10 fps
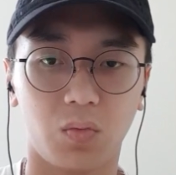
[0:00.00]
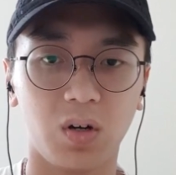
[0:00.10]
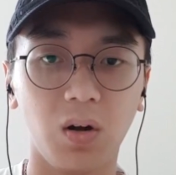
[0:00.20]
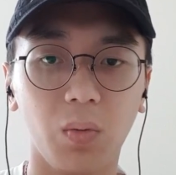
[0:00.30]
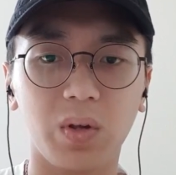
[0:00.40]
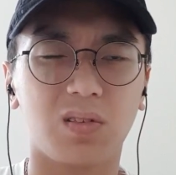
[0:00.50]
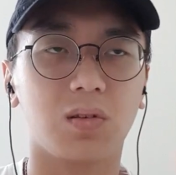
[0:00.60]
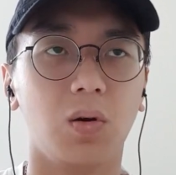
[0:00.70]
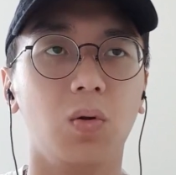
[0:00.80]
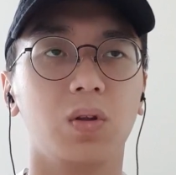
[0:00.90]
We're always
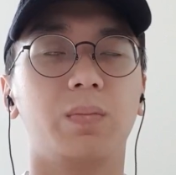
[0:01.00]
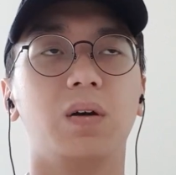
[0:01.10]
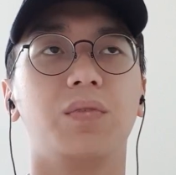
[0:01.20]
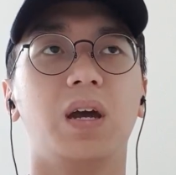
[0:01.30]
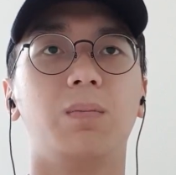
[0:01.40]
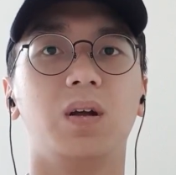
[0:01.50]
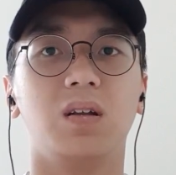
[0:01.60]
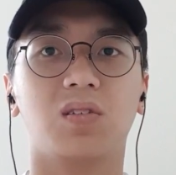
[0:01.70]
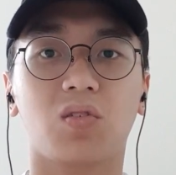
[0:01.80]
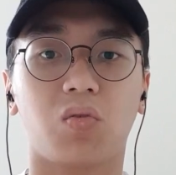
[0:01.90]
told about that, but
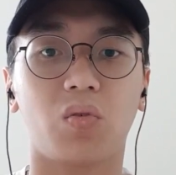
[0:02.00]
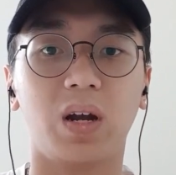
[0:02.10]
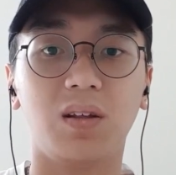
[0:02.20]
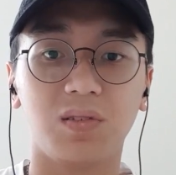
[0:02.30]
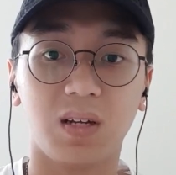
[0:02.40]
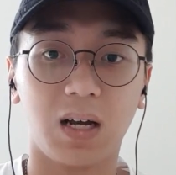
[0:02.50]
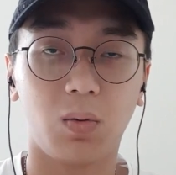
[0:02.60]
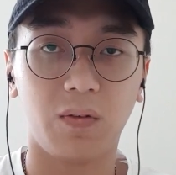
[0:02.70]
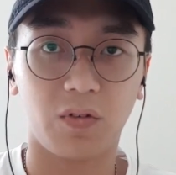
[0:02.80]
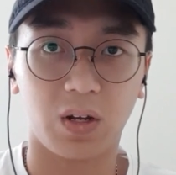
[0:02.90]
it's crazy how
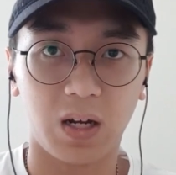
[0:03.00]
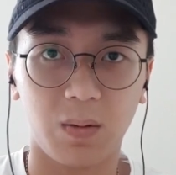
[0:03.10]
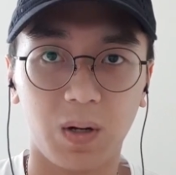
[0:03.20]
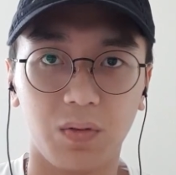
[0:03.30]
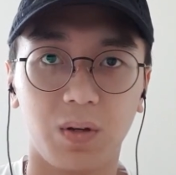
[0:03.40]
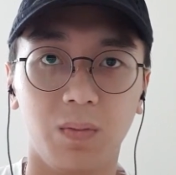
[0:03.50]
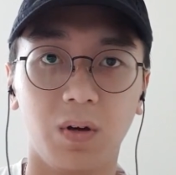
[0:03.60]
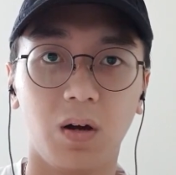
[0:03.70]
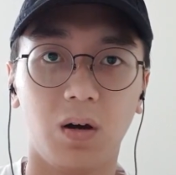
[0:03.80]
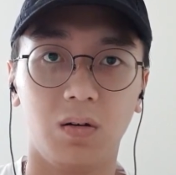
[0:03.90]
we forget about them
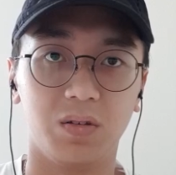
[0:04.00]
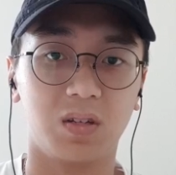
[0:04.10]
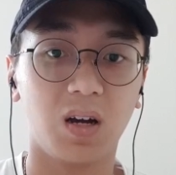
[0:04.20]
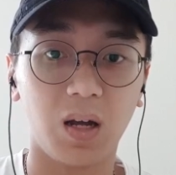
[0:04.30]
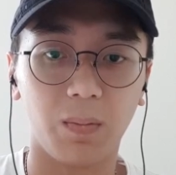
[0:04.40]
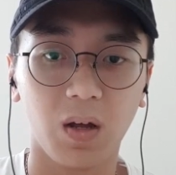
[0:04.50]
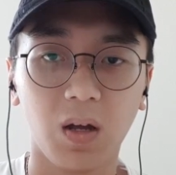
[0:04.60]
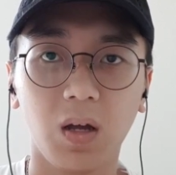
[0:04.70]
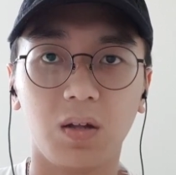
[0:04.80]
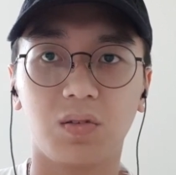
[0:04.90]
all the time,
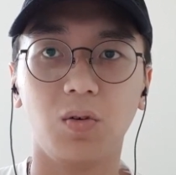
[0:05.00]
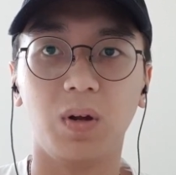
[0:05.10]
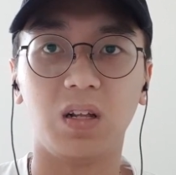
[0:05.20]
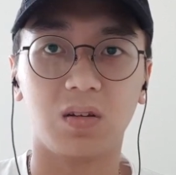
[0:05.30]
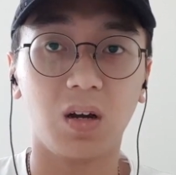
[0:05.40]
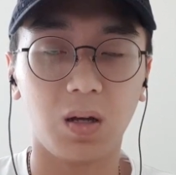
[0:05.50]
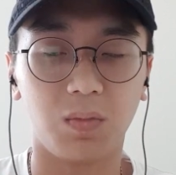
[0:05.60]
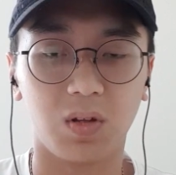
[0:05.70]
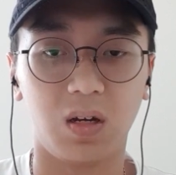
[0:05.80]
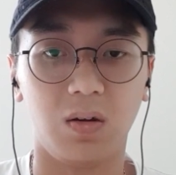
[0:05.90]
so many
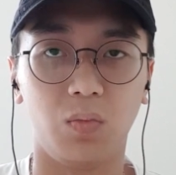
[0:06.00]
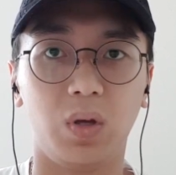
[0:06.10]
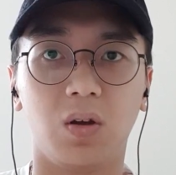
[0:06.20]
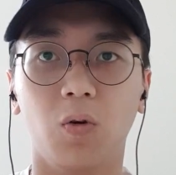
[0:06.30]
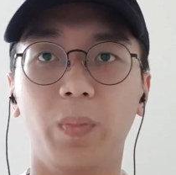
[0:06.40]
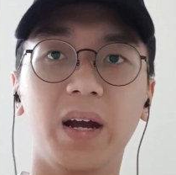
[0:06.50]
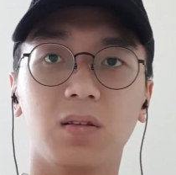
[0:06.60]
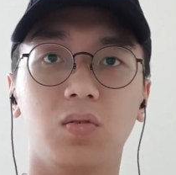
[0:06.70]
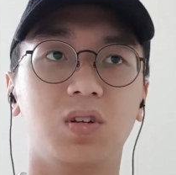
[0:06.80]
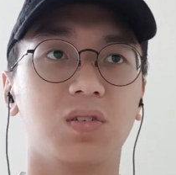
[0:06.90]
times, and we go
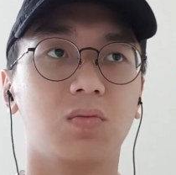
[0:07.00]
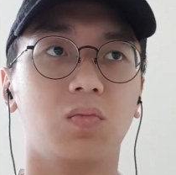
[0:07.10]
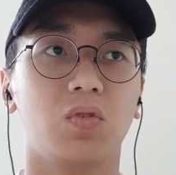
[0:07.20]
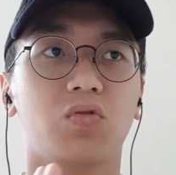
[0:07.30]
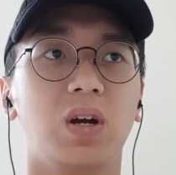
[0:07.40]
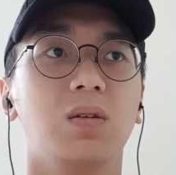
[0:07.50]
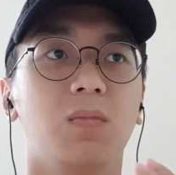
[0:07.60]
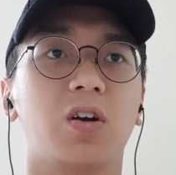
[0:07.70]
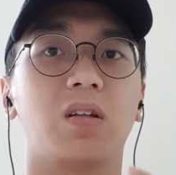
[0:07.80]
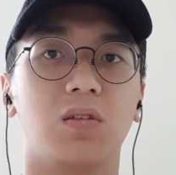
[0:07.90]
back to just we're trying to
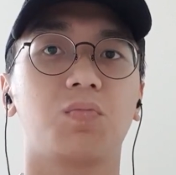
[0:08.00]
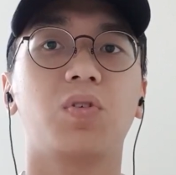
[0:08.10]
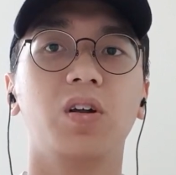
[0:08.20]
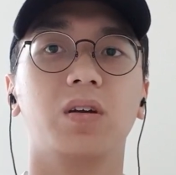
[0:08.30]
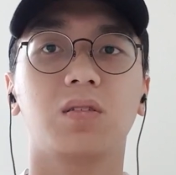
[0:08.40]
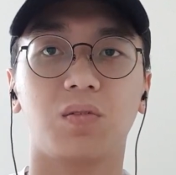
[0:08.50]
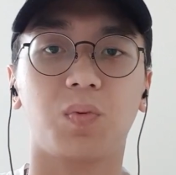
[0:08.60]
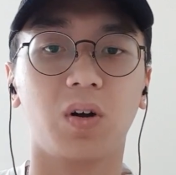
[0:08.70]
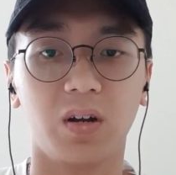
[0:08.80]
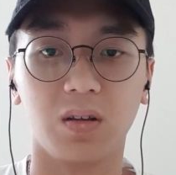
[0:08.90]
market this product, this
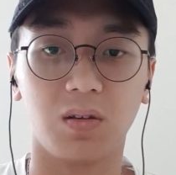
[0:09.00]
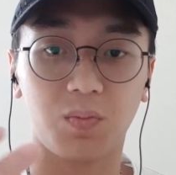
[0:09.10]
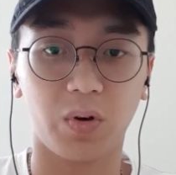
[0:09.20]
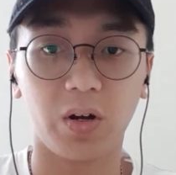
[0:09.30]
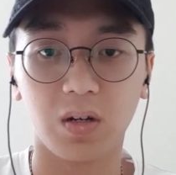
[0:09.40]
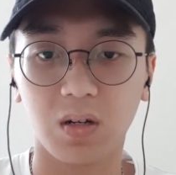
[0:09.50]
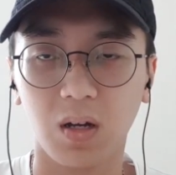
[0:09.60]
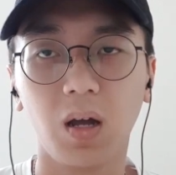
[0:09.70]
product, this product.